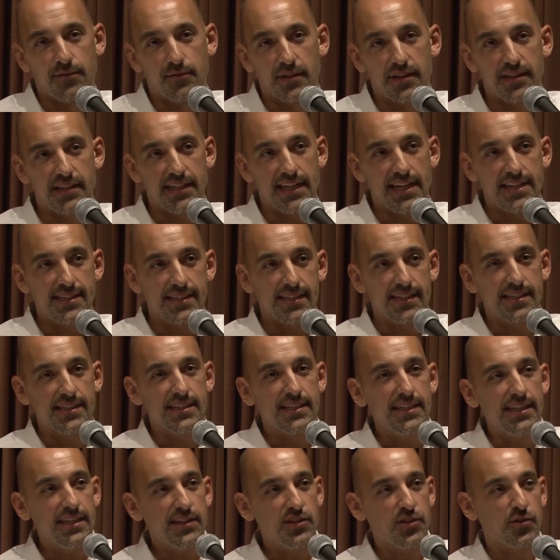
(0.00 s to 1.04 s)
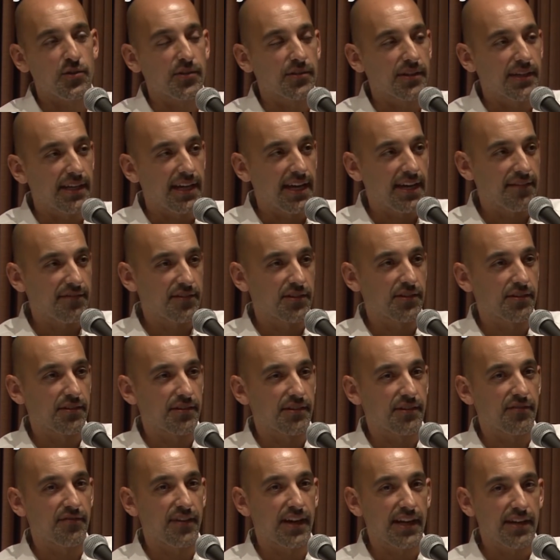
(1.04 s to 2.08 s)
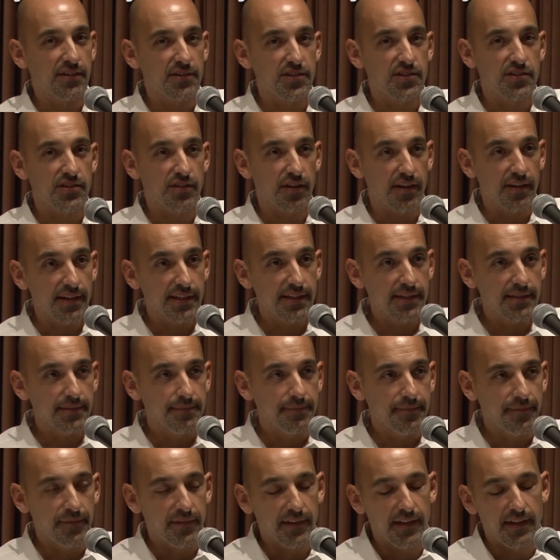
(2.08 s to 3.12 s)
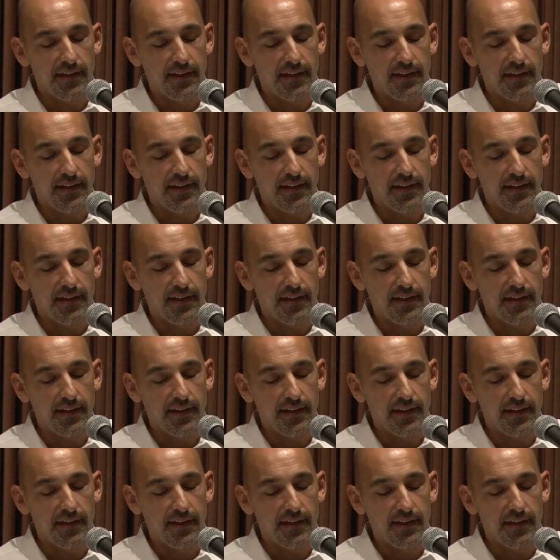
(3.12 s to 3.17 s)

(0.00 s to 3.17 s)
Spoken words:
with the SEC shortly after the fire started.